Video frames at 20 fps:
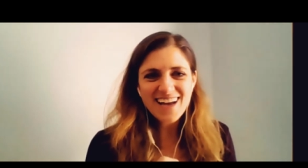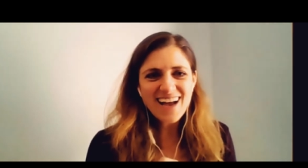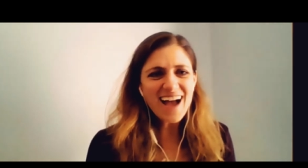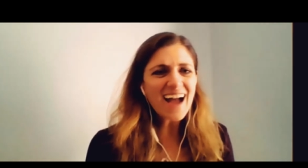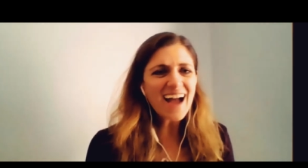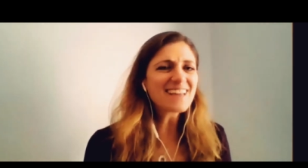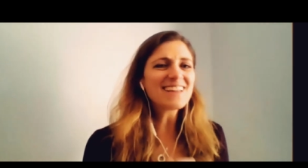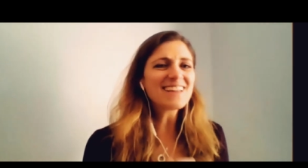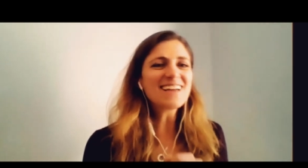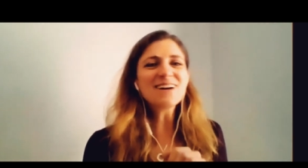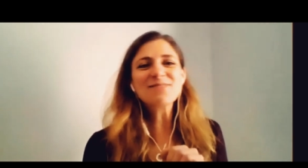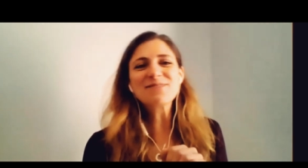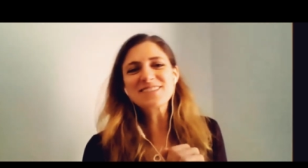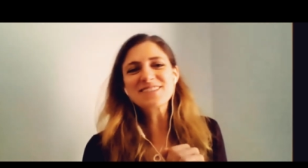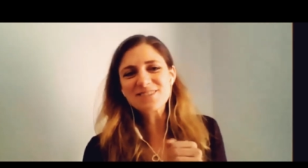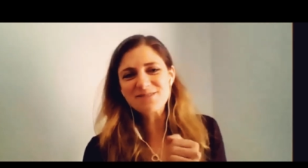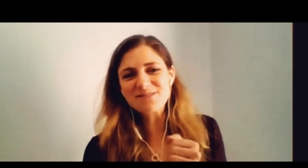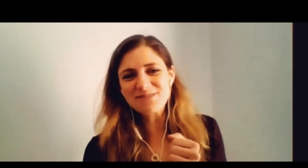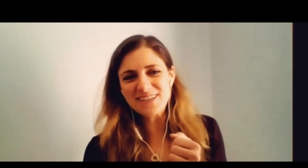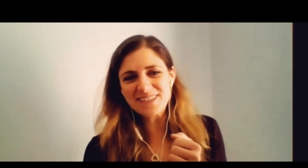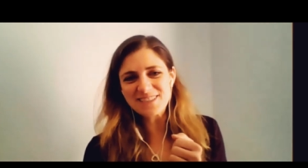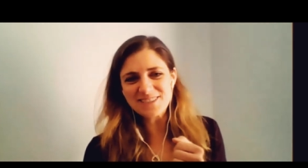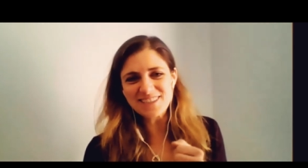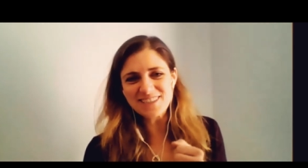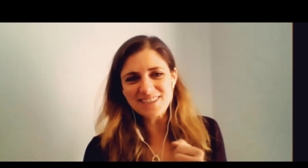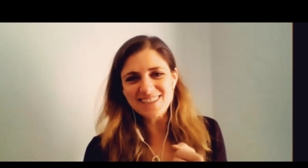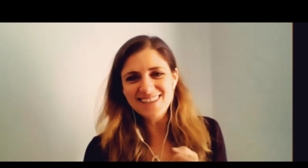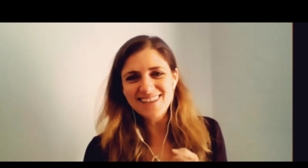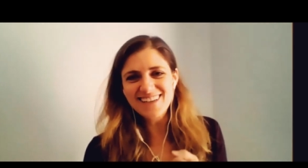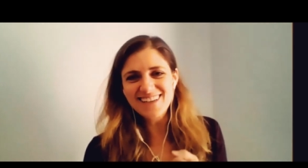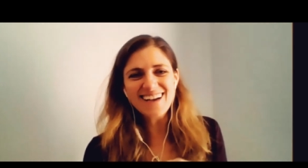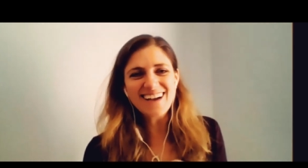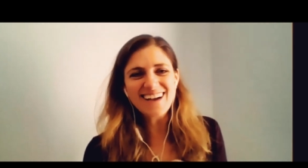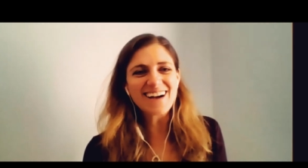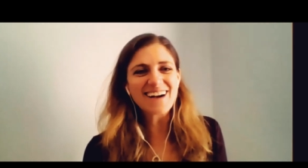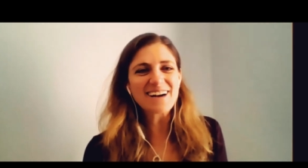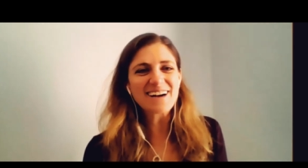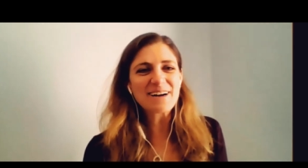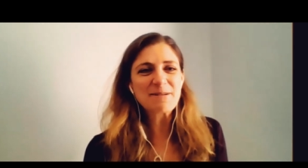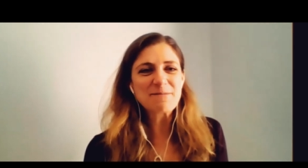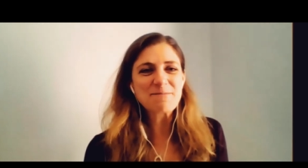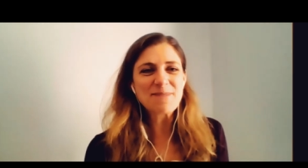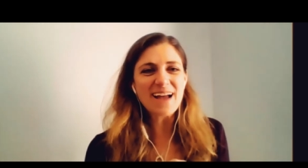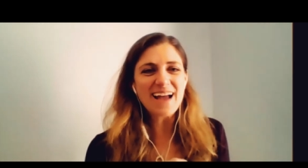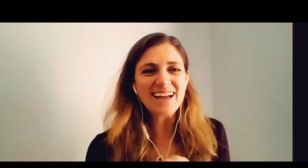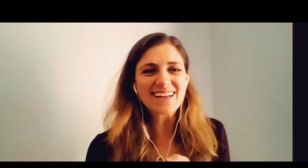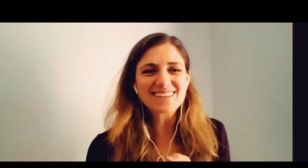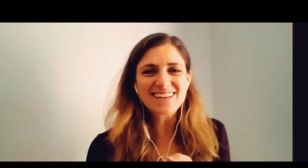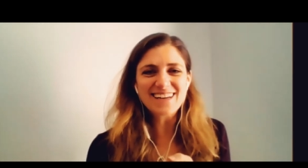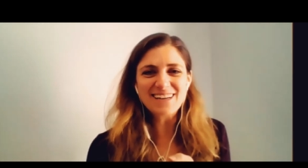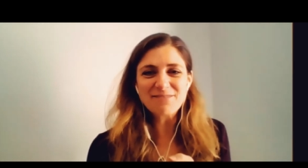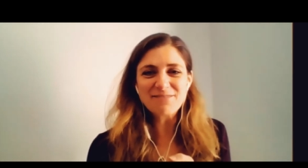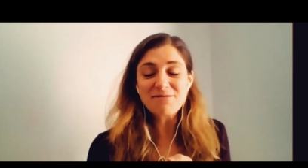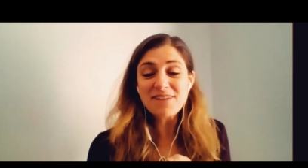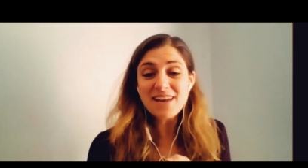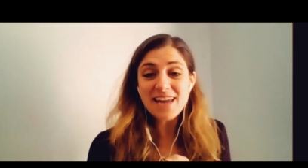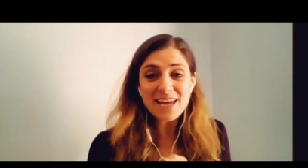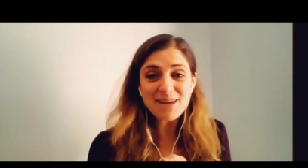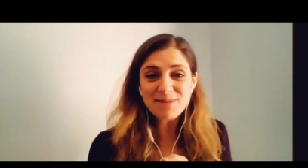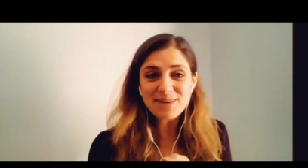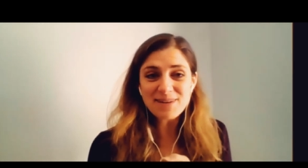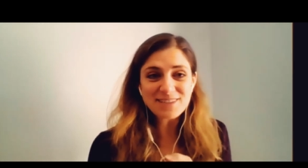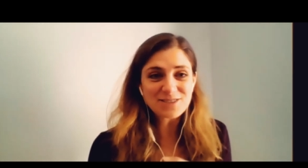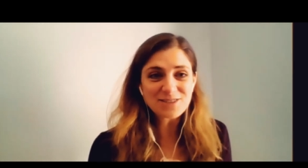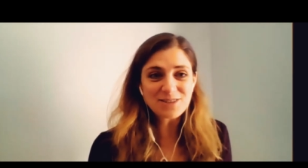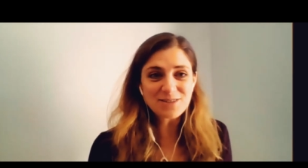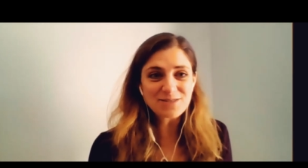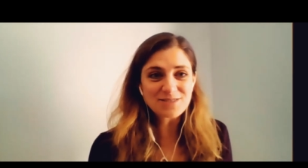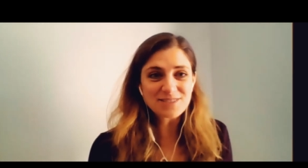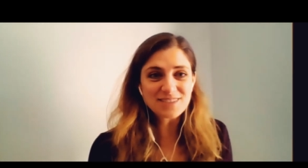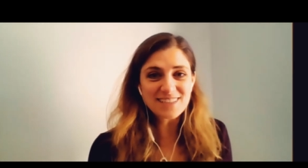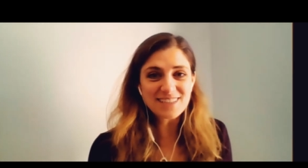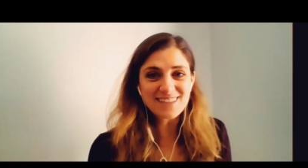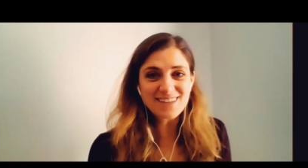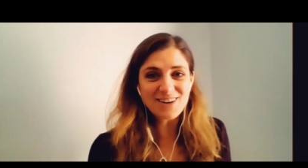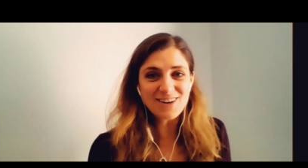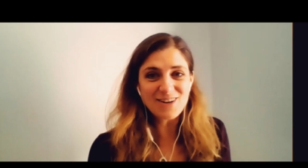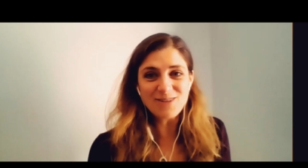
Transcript: I love Intervention. And kind of naming shows that